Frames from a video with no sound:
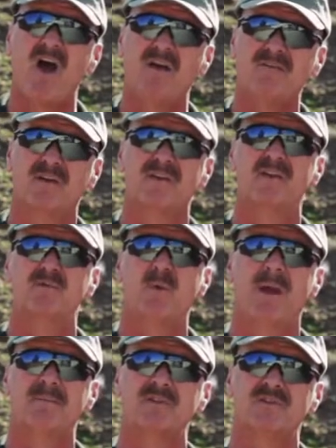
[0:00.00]
off on this
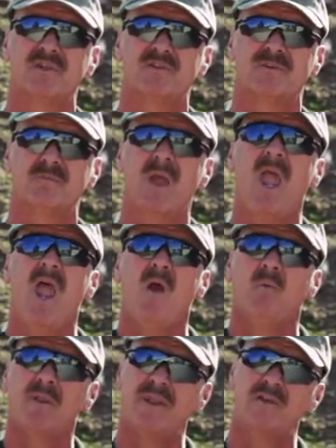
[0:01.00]
weapon system.
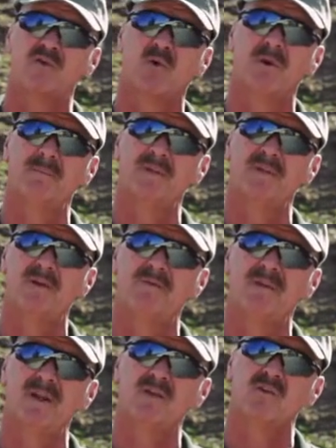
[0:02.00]
When they store them in their
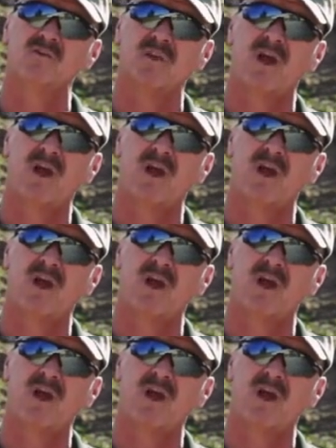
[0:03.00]
vehicles,